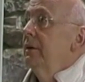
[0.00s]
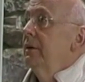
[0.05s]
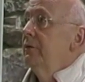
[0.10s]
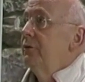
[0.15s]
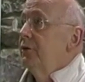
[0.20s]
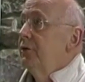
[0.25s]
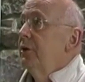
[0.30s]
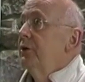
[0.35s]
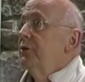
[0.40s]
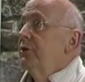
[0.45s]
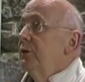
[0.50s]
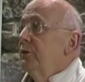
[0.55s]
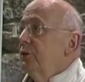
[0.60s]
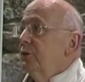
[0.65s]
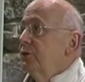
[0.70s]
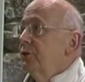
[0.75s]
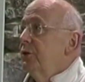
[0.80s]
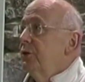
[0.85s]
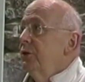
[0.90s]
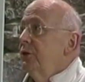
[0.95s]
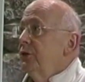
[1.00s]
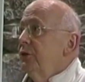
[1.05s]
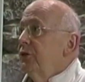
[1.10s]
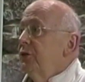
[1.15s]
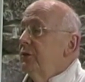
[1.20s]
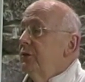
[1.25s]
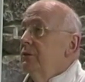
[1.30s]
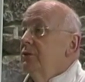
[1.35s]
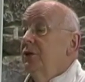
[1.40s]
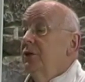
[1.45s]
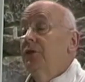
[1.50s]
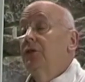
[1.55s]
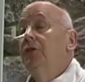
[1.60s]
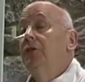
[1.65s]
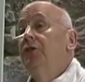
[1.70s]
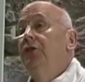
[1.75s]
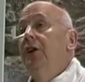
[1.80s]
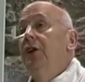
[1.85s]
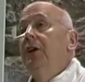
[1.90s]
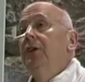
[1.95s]
in front of the cross, just
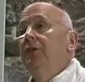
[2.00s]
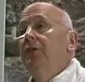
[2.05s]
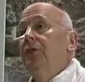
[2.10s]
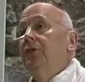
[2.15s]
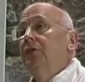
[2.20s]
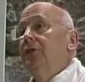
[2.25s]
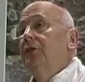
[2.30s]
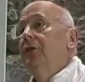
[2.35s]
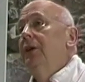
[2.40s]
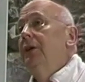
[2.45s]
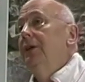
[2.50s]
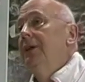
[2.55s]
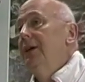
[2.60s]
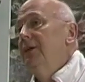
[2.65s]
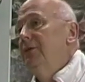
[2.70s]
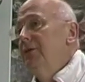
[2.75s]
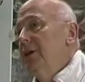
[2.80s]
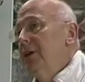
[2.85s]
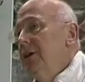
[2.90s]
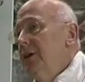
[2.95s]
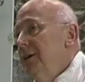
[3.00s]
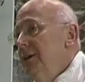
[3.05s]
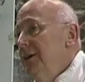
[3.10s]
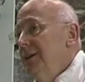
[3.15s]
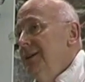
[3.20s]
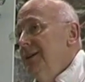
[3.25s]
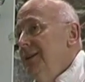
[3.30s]
as death is a great leveler.